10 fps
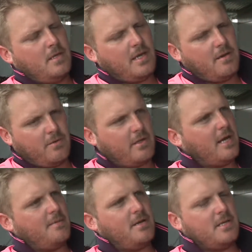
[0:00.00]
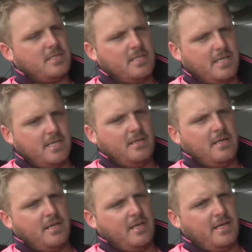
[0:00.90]
Yeah, really happy actually.
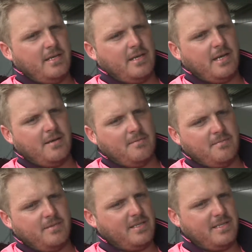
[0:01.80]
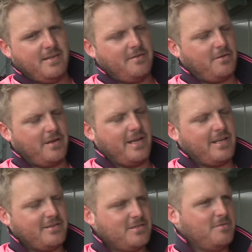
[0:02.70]
He never got out.
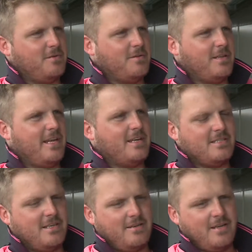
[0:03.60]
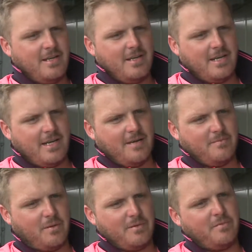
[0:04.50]
He was still pulling now, so
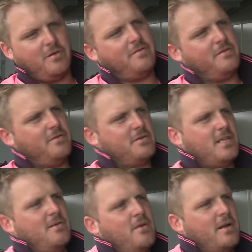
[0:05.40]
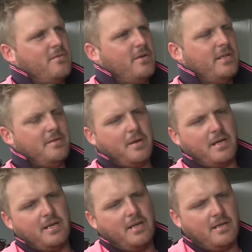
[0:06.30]
probably a perfect first up run really.
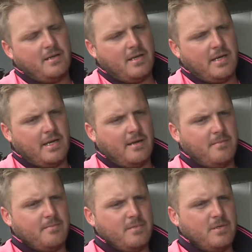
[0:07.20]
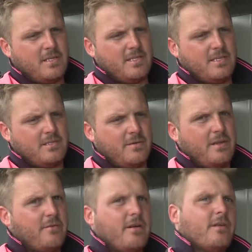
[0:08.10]
But look, at
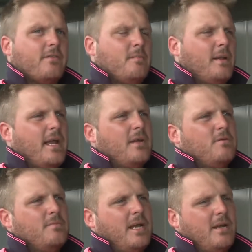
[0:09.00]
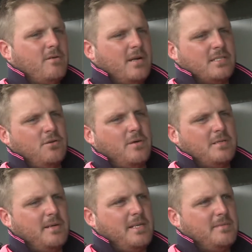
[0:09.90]
2300 at Menangle hasn't always
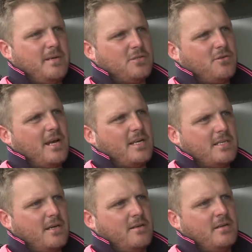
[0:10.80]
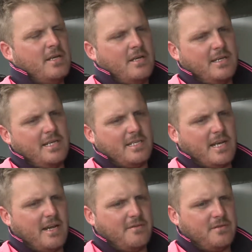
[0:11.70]
been his best track, so he's
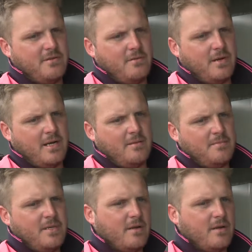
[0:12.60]
going to have to